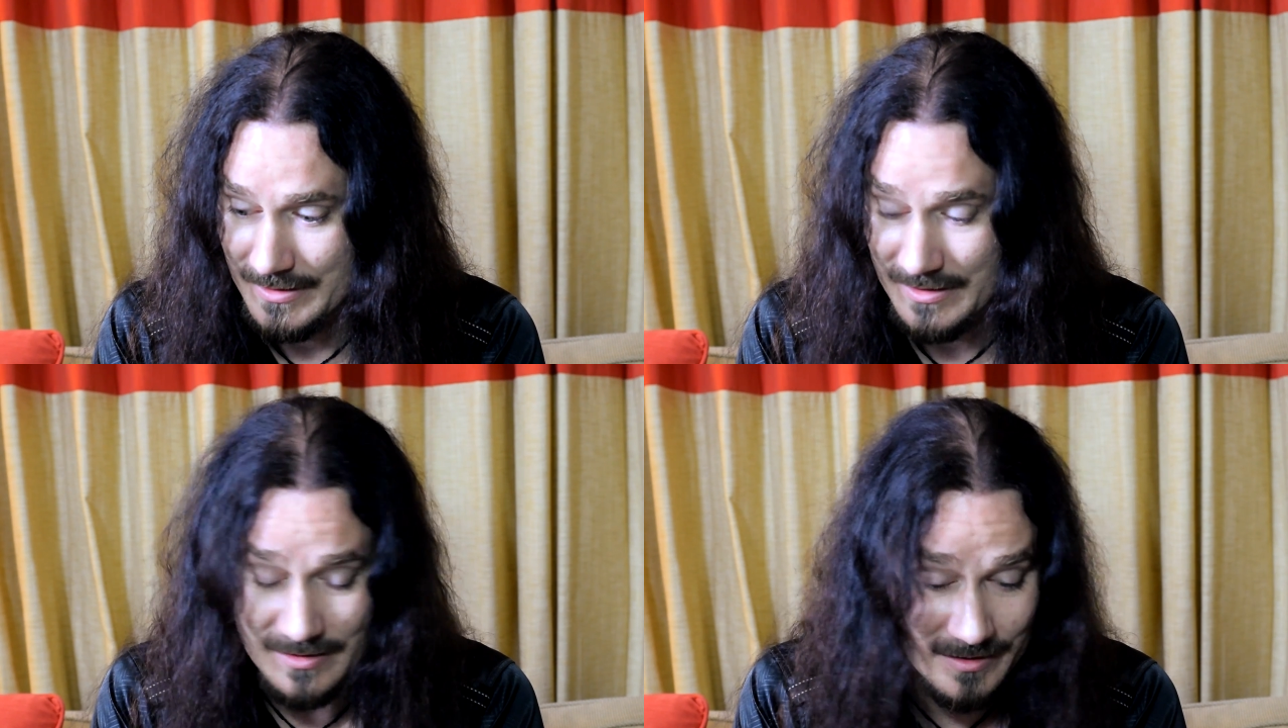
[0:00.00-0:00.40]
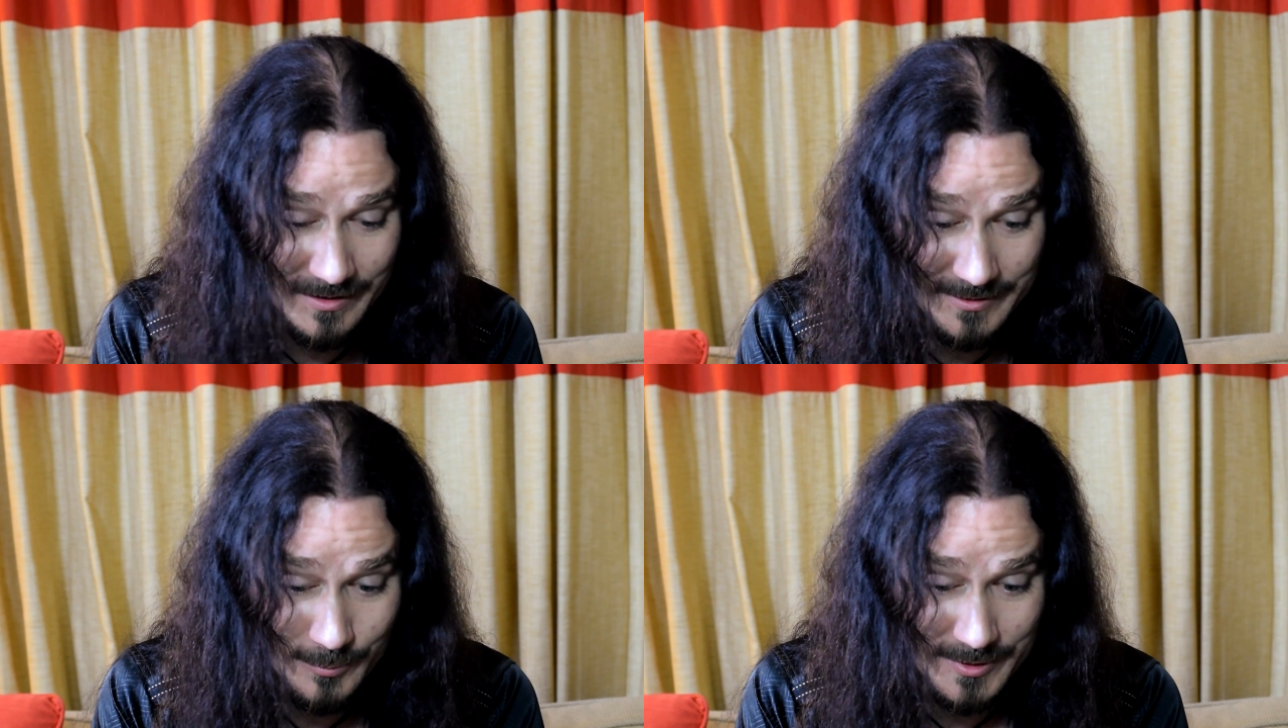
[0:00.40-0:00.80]
since
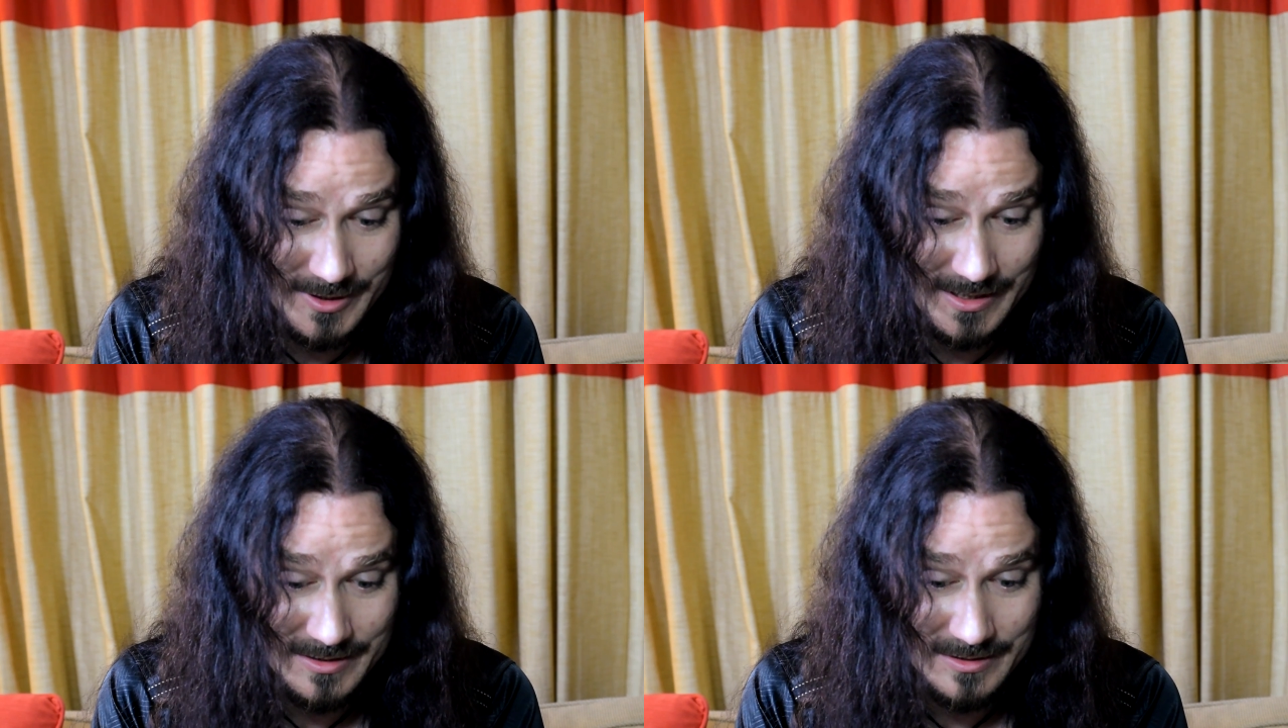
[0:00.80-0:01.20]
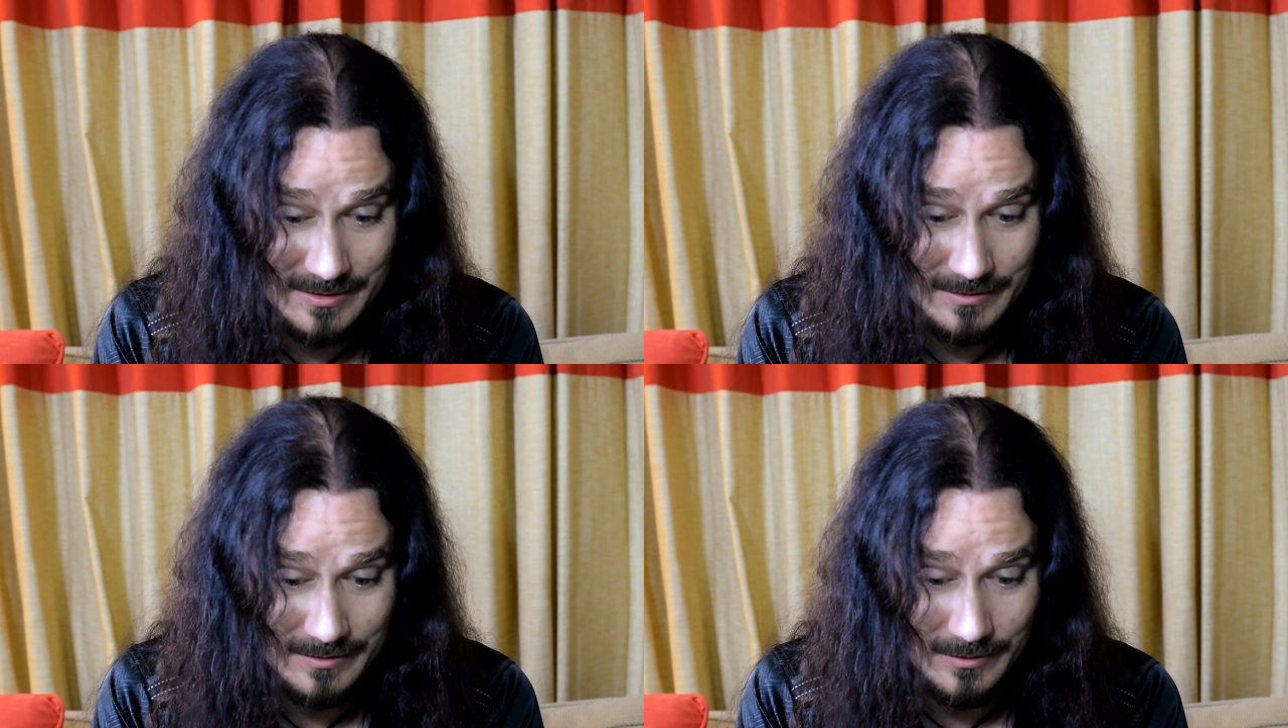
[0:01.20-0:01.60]
Nightwish
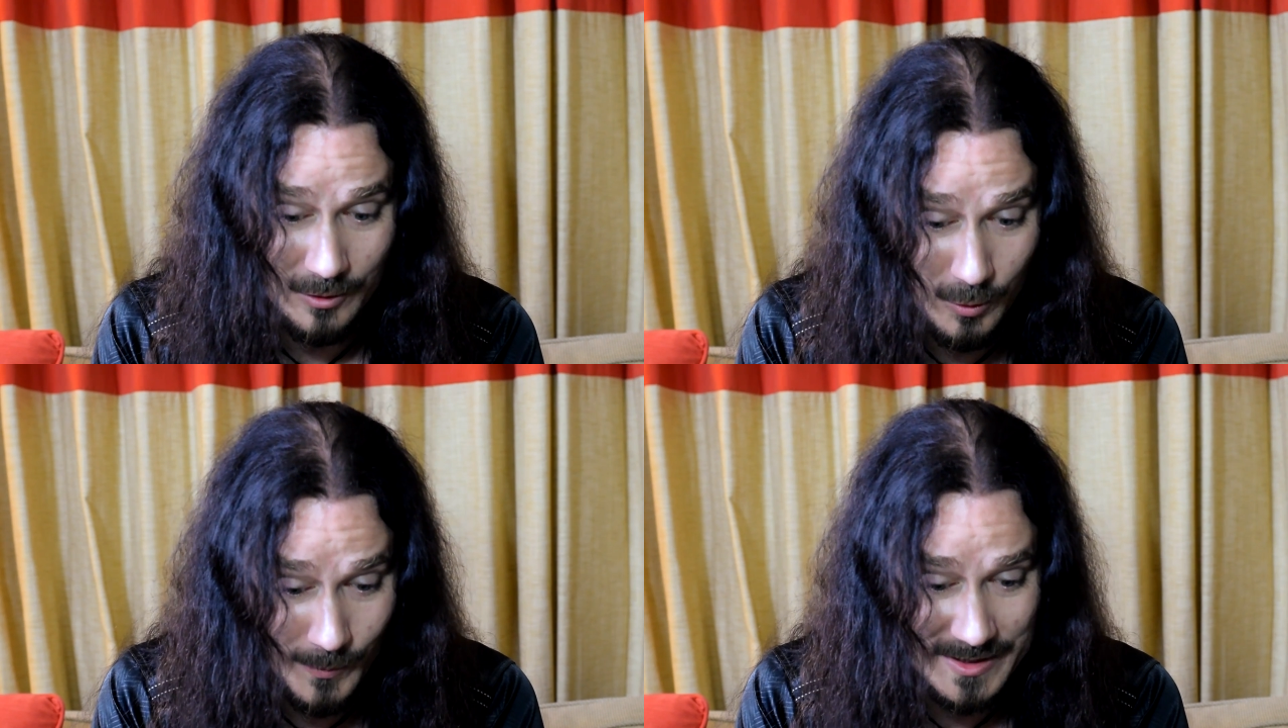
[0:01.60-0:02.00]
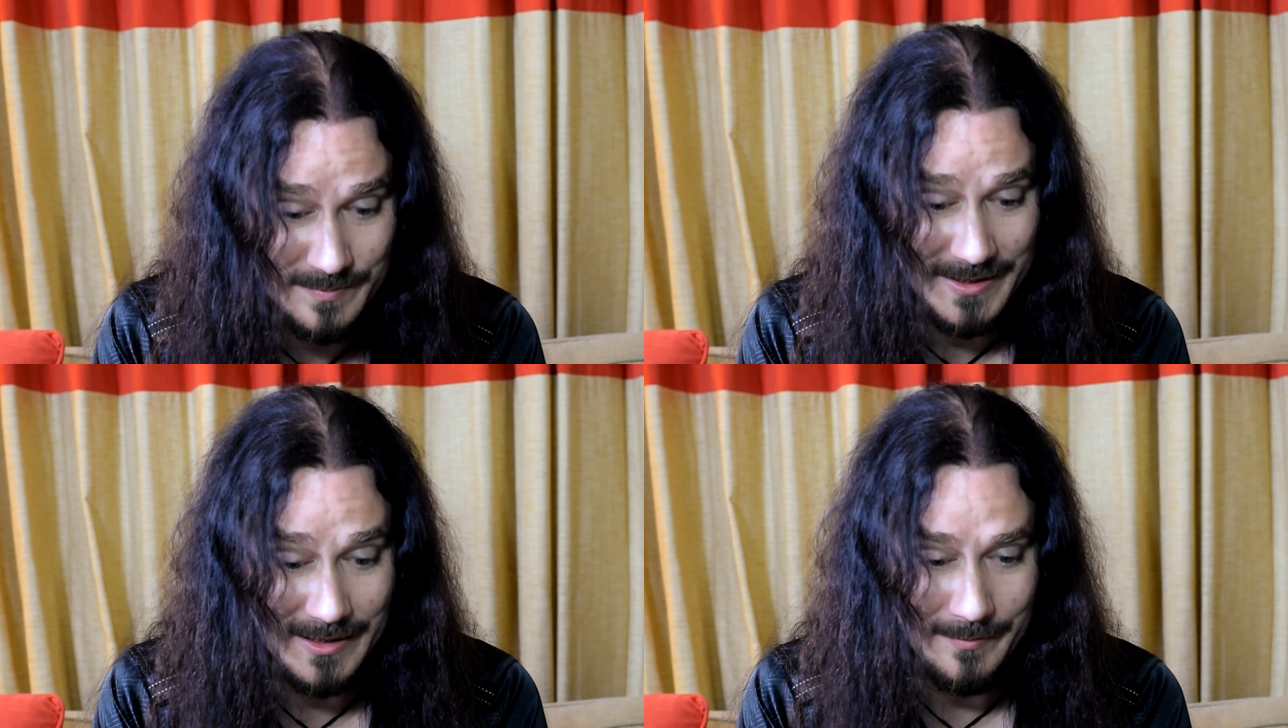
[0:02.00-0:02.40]
has
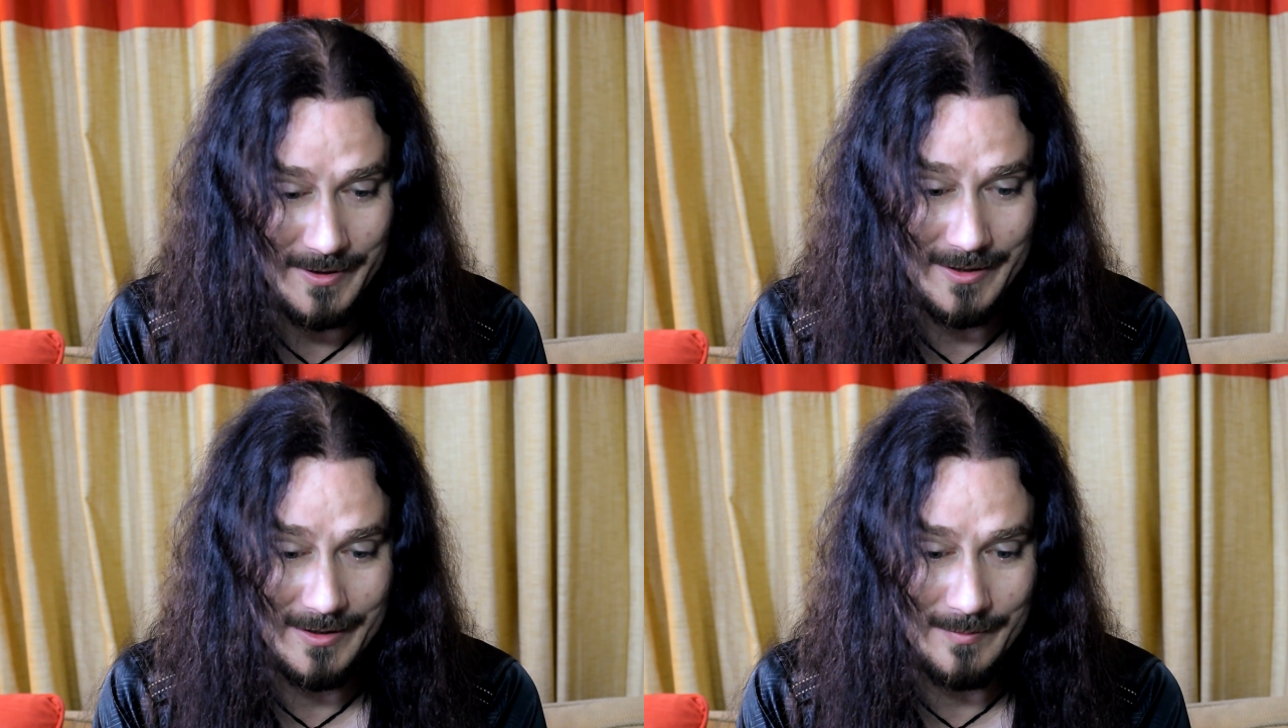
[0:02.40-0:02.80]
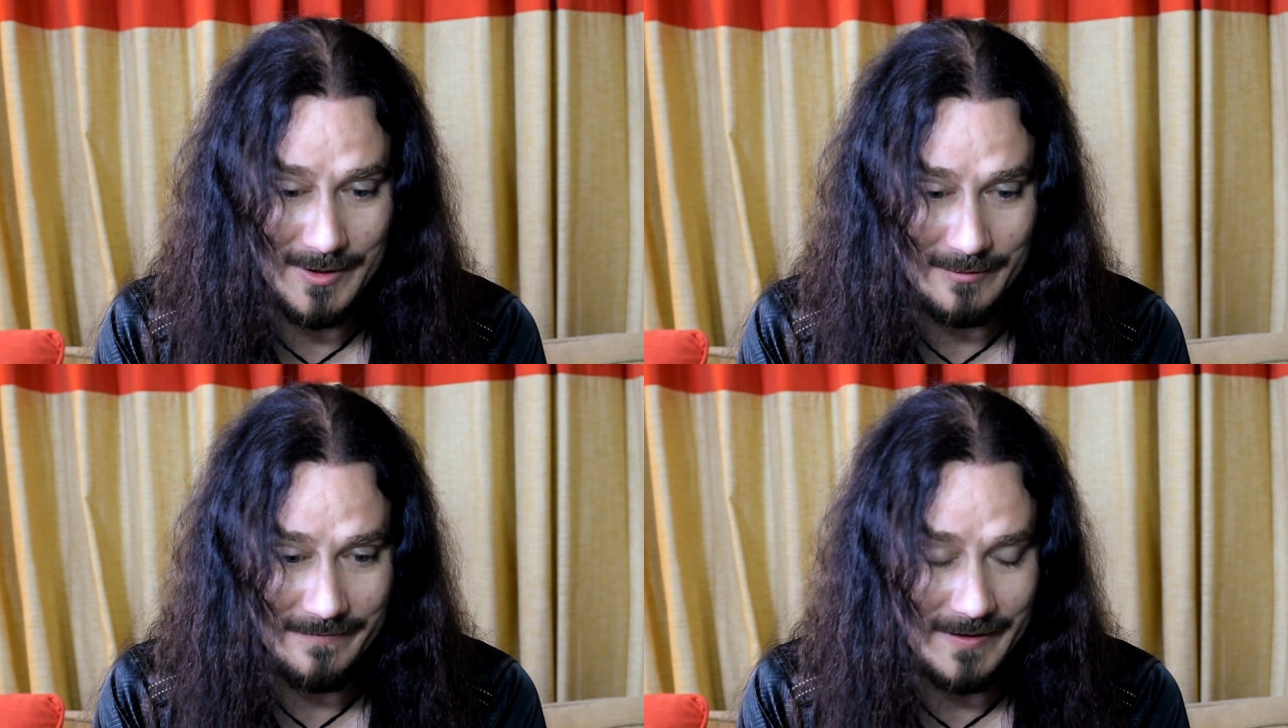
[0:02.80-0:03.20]
always mainly been
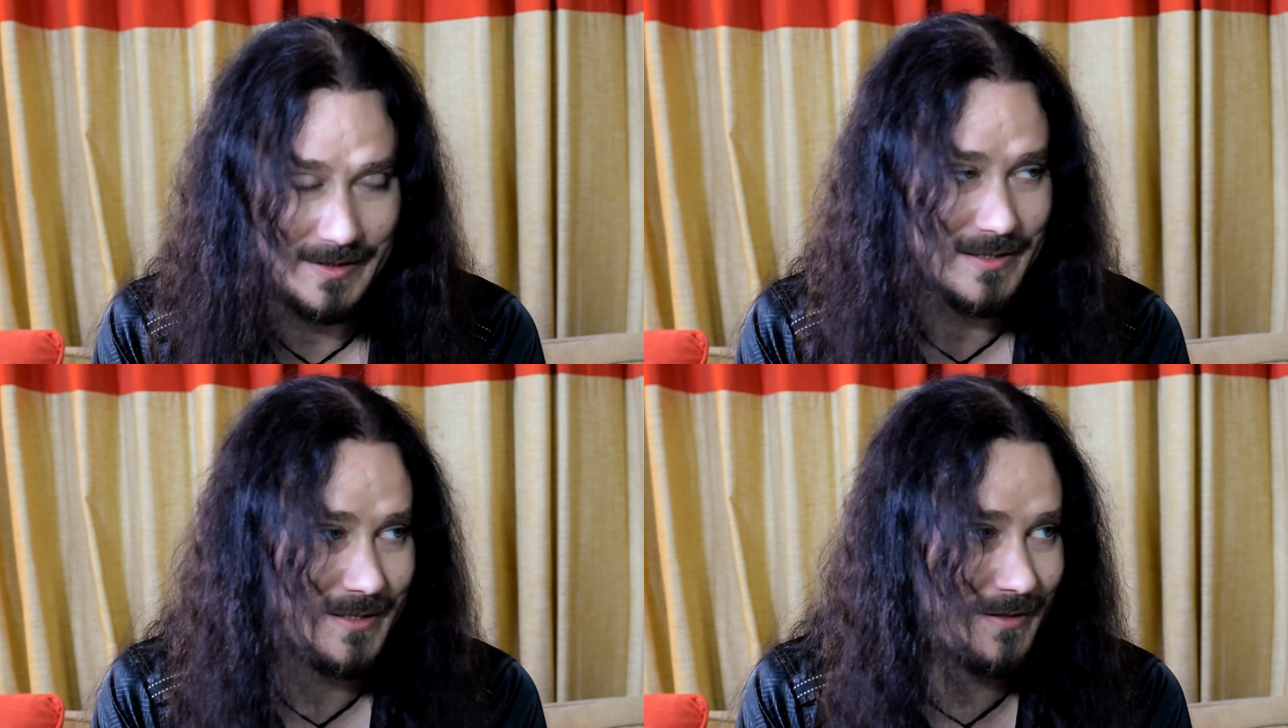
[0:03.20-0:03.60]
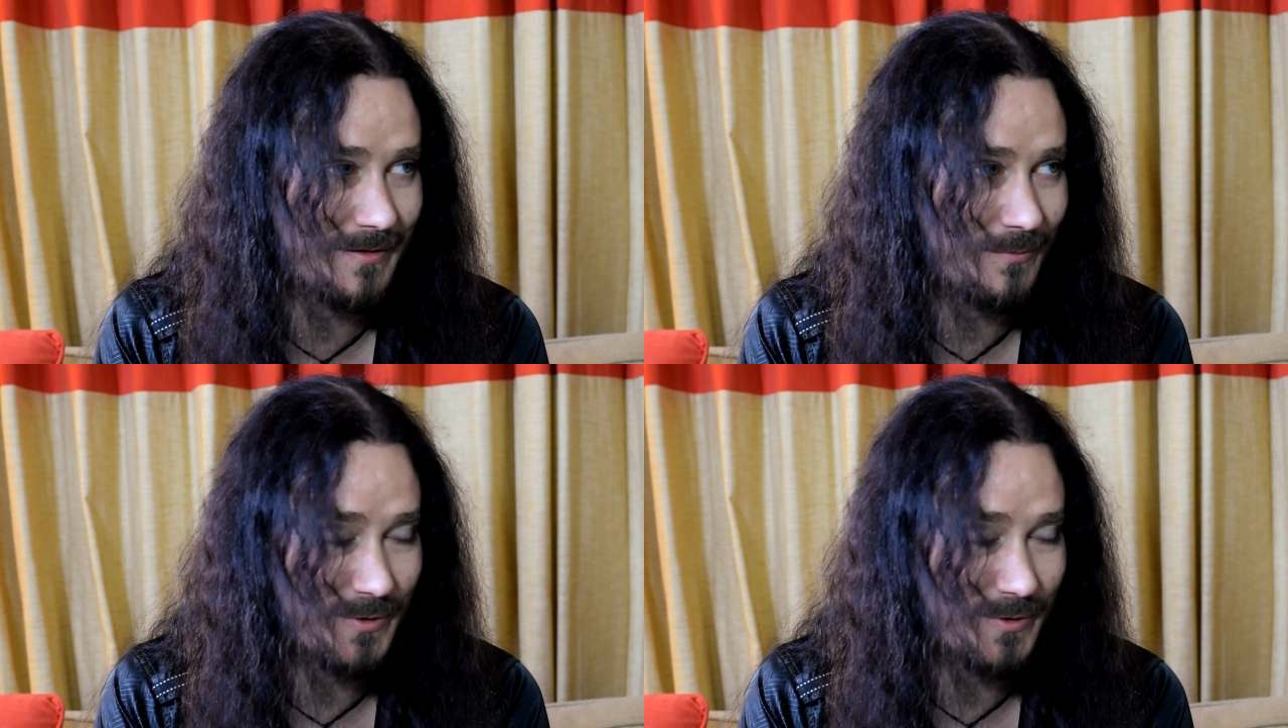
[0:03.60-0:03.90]
about fantasy,